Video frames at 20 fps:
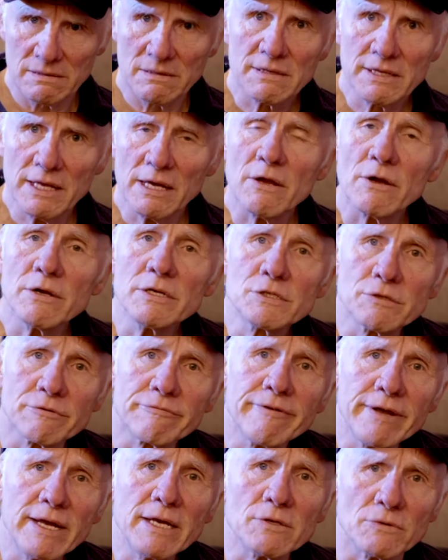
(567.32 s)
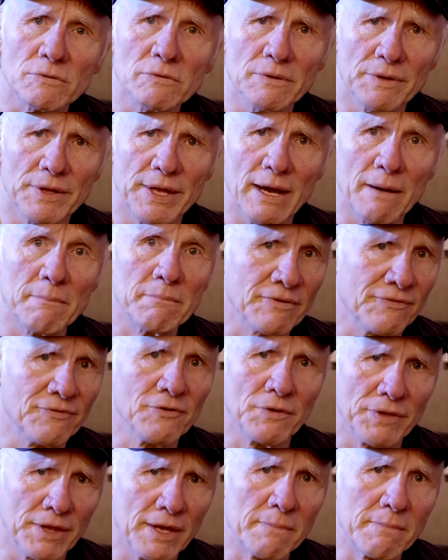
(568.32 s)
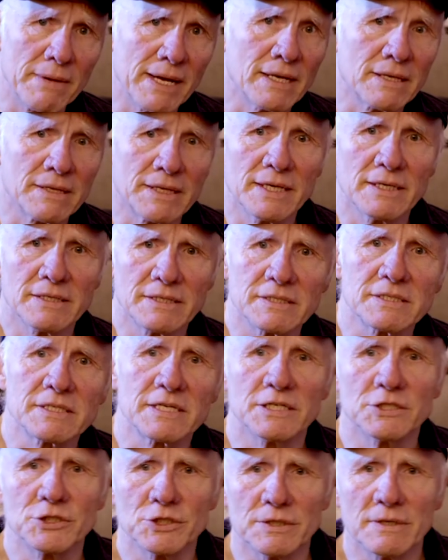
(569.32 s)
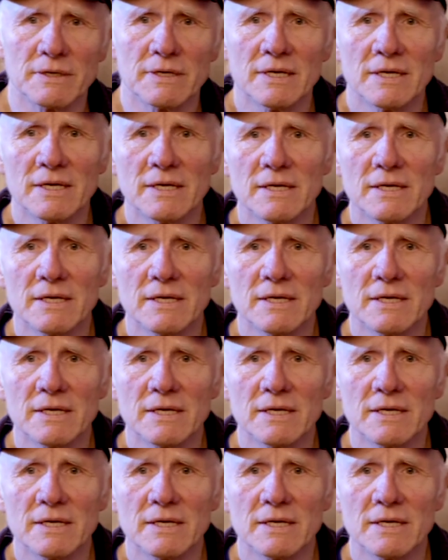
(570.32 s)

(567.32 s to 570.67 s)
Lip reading: They're going to read all that before they make their decision.